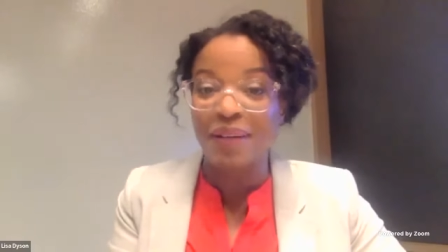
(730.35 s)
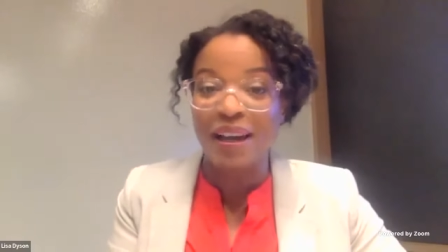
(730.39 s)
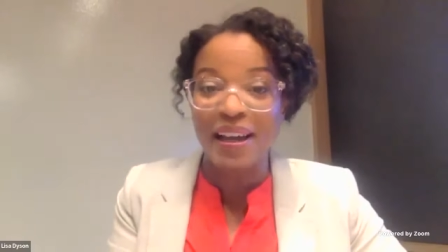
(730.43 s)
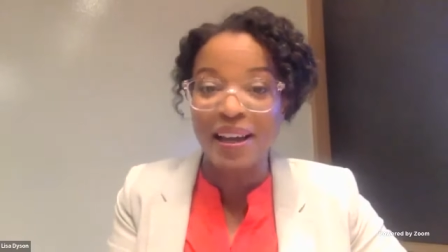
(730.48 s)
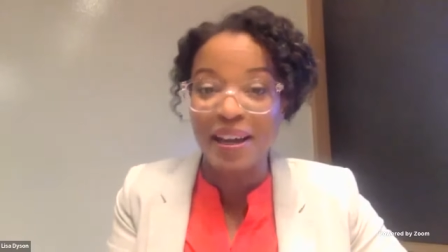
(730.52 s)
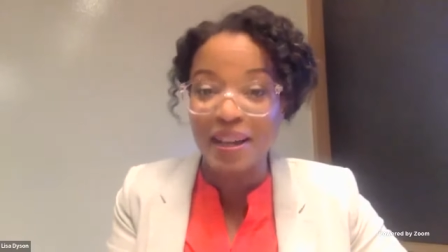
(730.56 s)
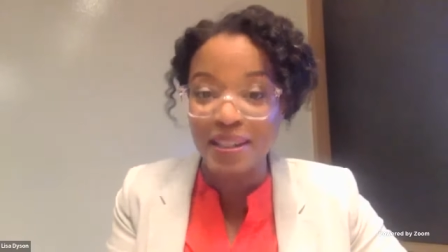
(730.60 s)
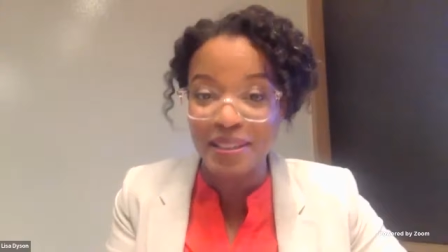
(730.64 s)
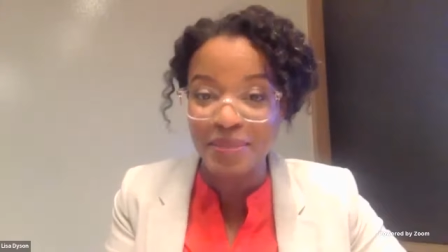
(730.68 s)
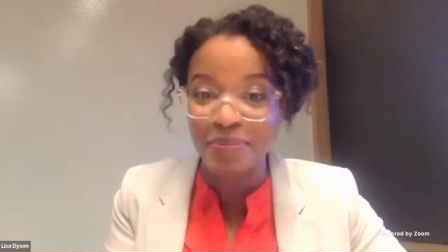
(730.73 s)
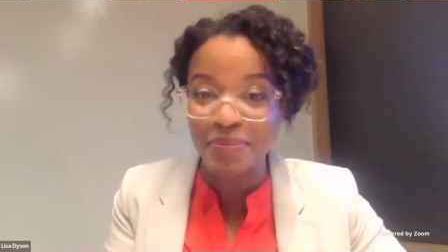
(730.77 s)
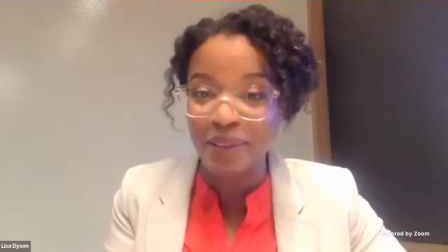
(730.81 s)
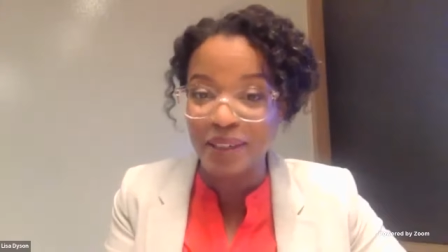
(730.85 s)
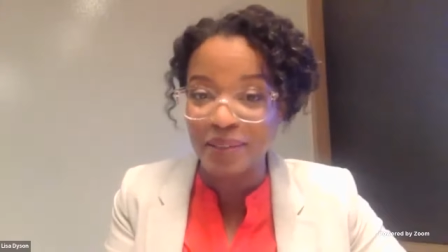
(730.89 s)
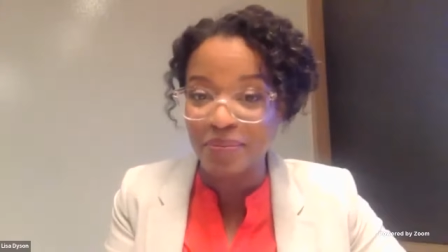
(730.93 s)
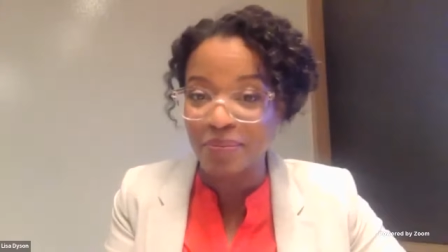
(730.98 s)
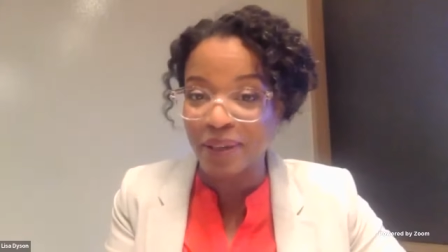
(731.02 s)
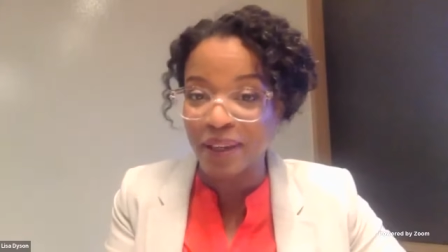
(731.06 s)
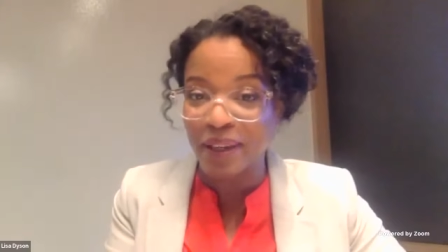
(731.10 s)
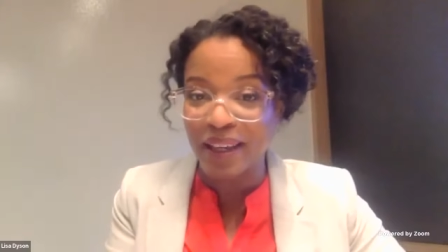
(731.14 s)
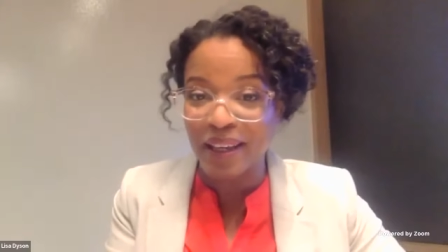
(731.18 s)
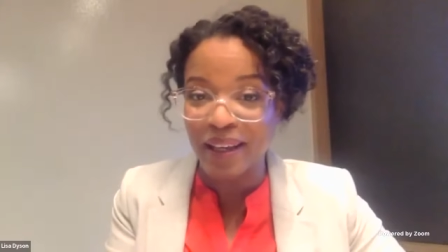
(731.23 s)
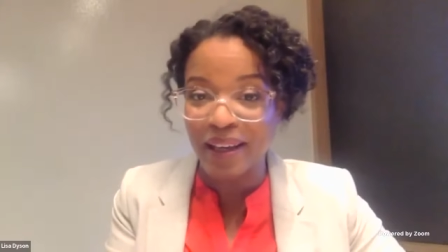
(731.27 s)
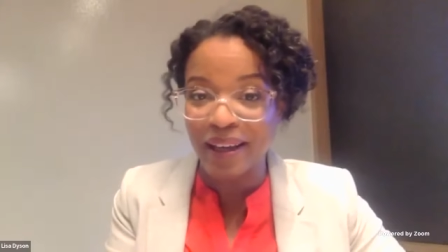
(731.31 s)
My husband
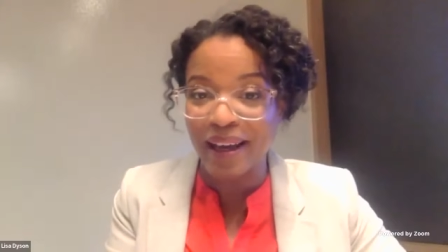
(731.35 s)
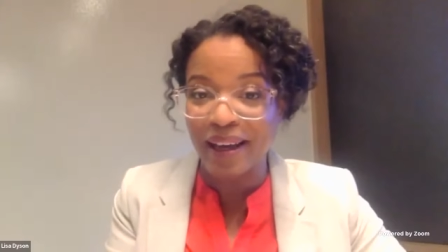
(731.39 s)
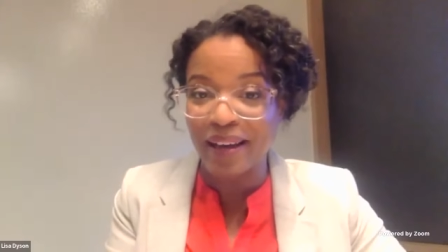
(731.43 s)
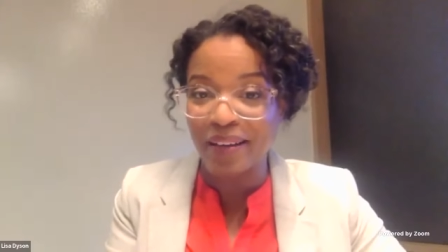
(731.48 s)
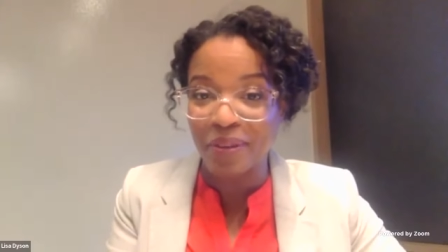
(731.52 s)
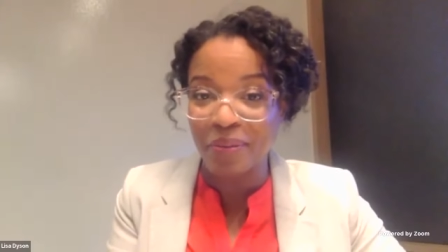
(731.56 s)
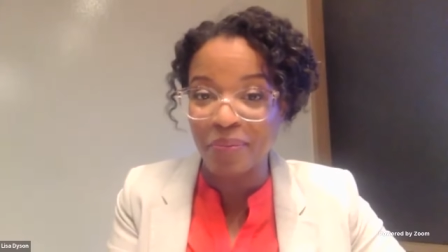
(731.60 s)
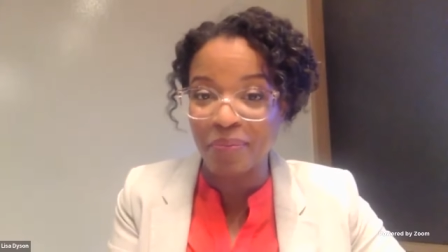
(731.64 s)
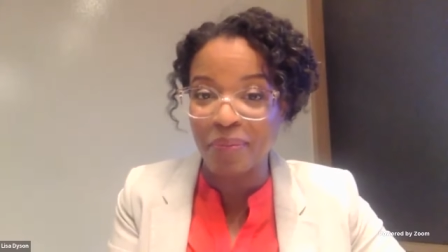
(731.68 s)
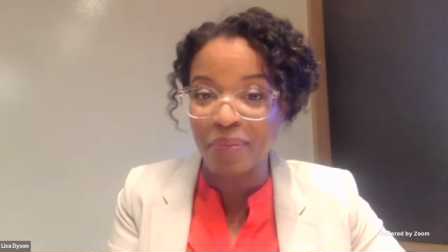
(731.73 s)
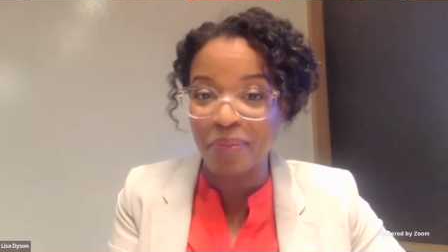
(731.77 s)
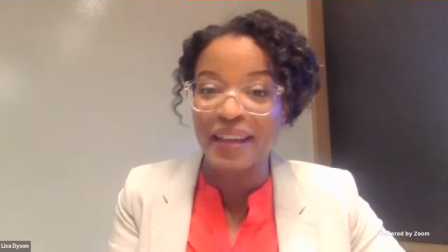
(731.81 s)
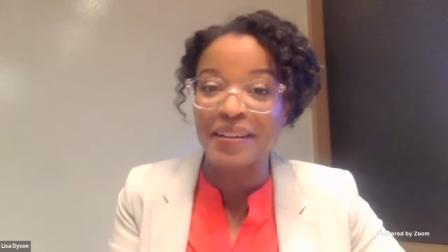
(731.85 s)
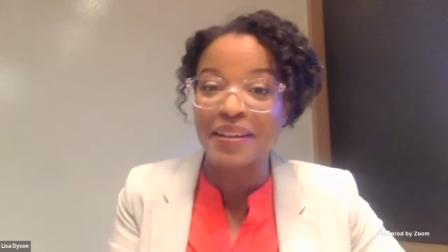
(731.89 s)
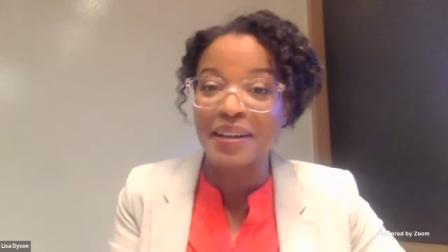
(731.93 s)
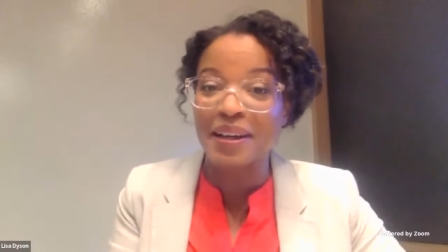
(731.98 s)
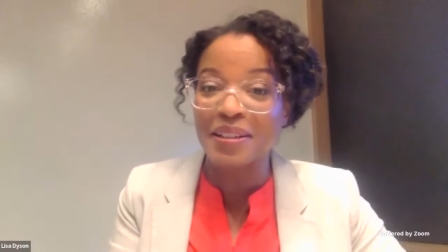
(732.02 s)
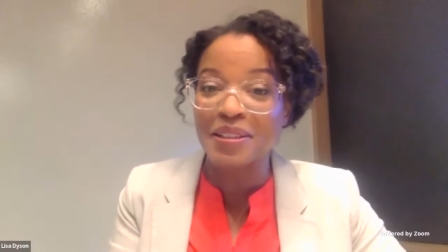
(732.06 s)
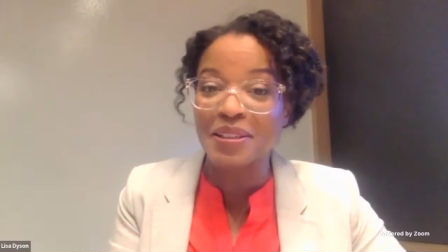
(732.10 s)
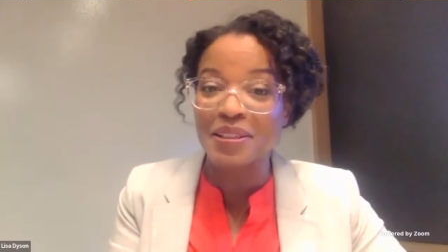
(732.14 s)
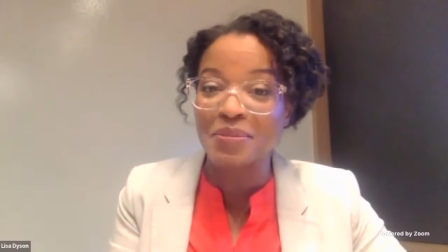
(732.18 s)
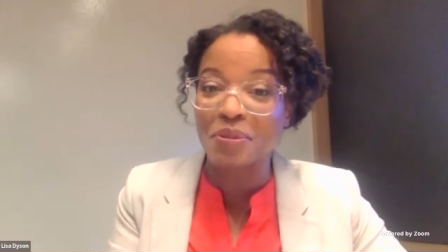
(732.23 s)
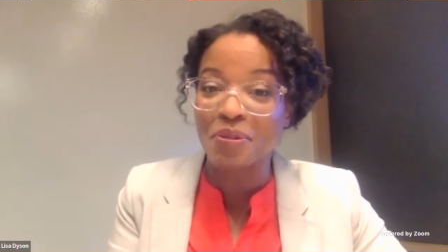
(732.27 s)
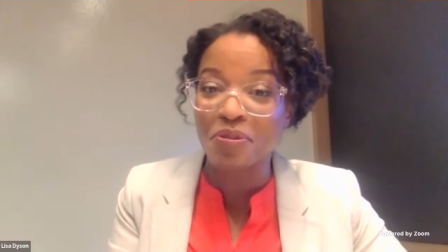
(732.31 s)
being kind of the main
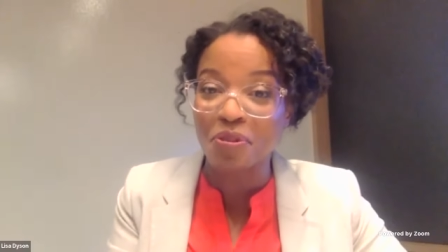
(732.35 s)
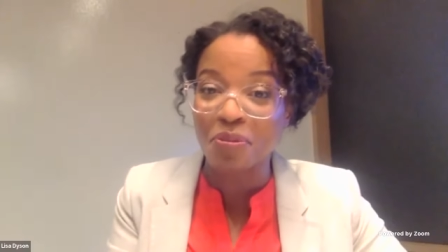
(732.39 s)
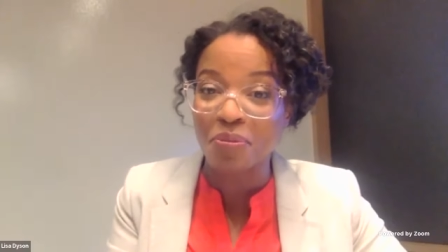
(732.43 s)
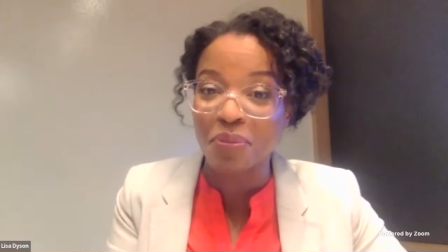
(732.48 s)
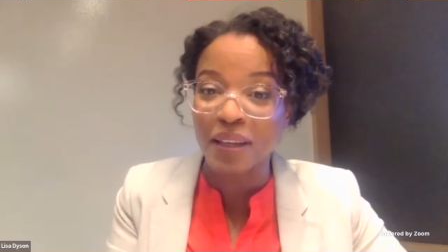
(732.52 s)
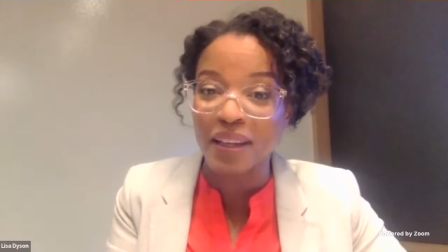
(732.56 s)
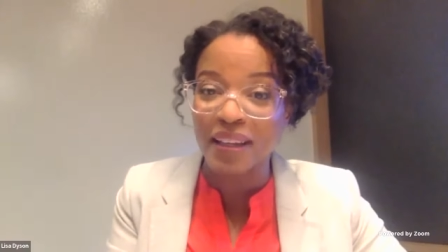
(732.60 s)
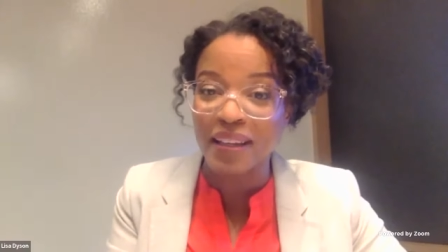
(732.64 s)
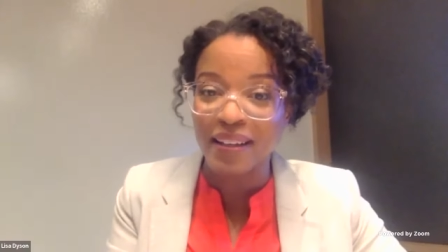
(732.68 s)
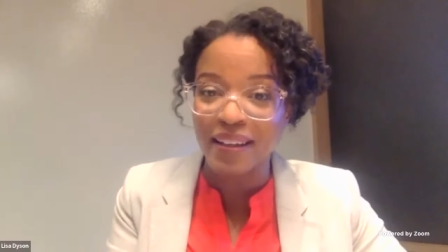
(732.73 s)
customer for me,